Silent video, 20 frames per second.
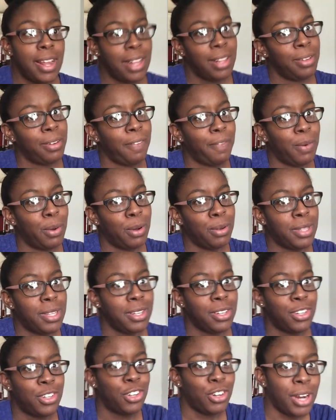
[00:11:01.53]
I look forward
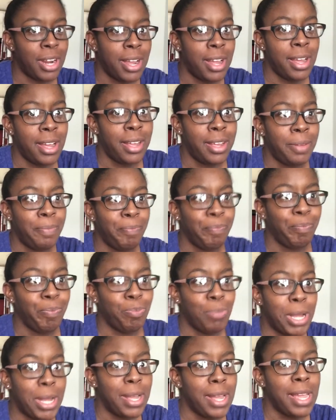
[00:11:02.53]
to trying
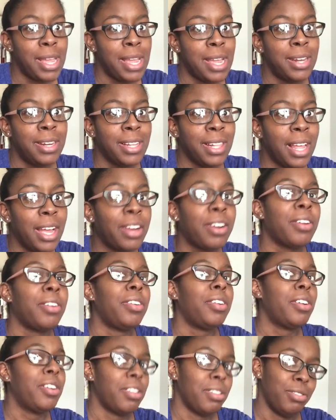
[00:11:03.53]
my hand at like
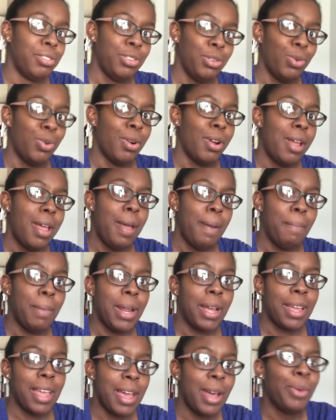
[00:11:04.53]
another store. But
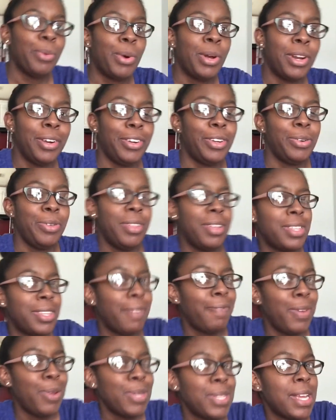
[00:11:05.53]
I kind of want to do this a
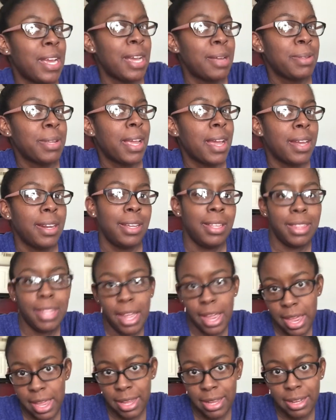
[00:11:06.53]
few times, kind of get the
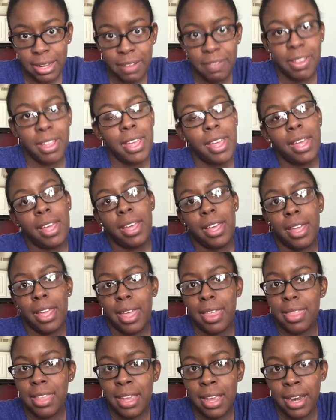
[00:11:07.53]
hang of it.
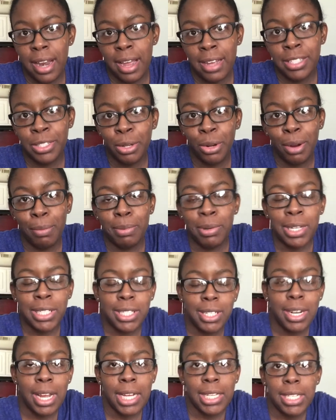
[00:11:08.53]
And then I start
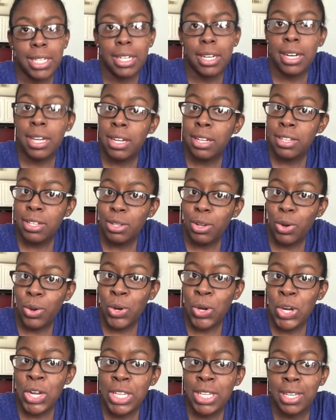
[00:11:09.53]
branching out to other
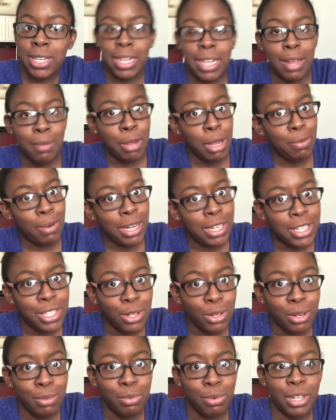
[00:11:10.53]
stores. And then maybe I can
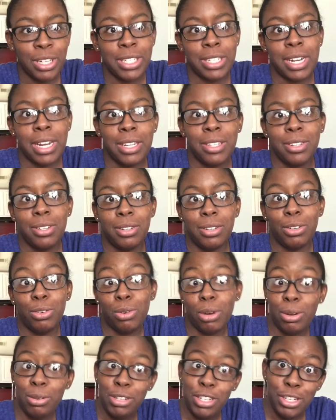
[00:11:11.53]
start branching out to
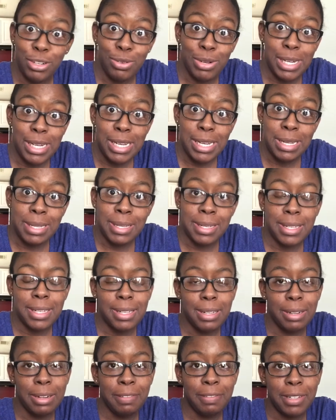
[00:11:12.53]
groceries and
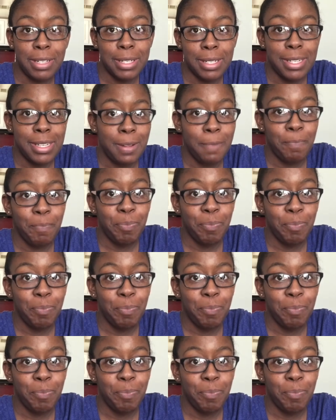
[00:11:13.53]
stuff, because